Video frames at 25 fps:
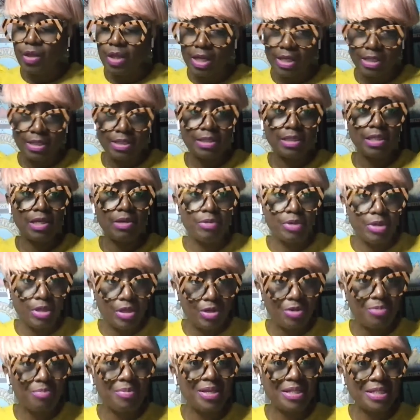yes, here we
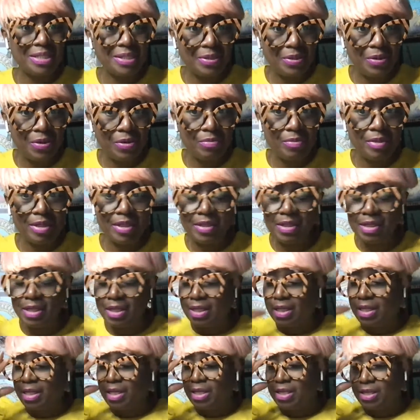go, Bessie Coleman.
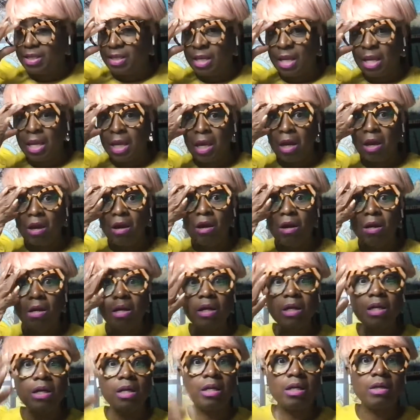They
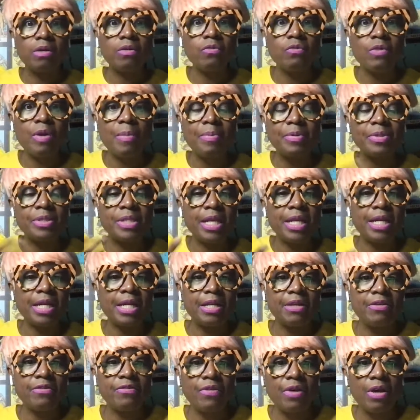are
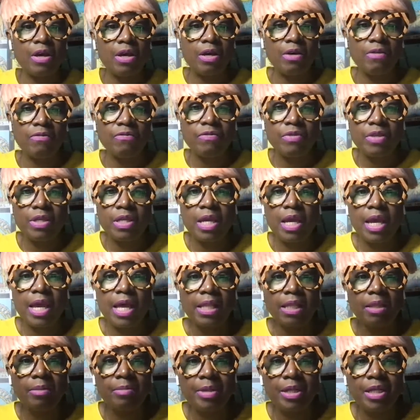representative of the
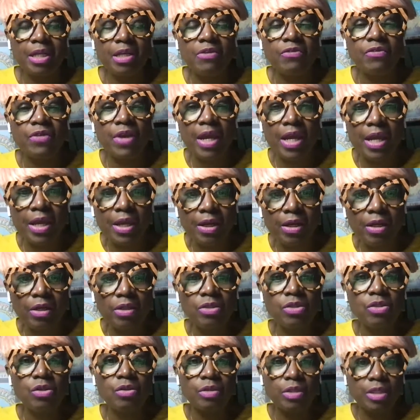element of
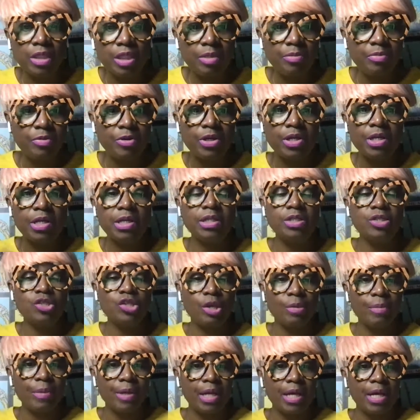air. So Libra,
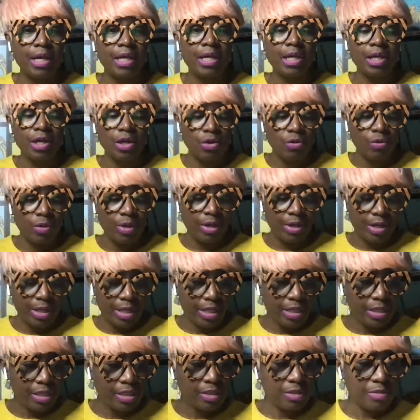Gemini,
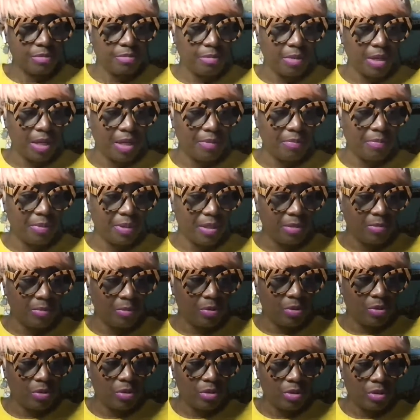Aquarius, my
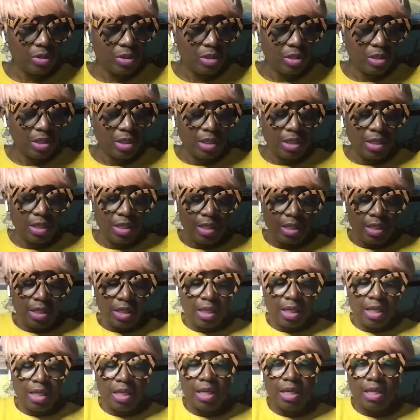people.
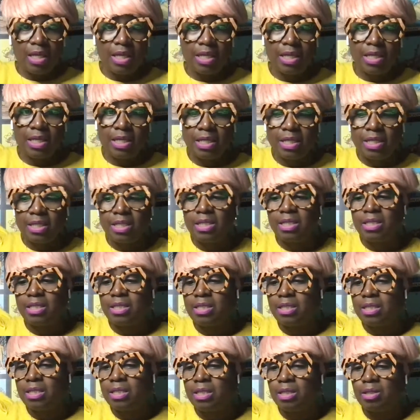
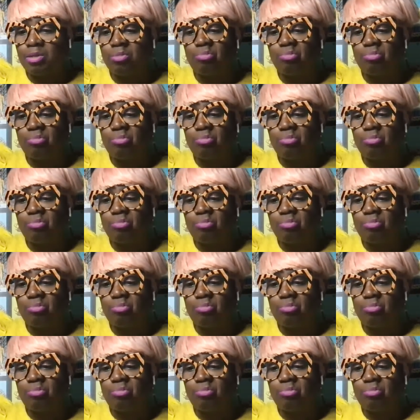And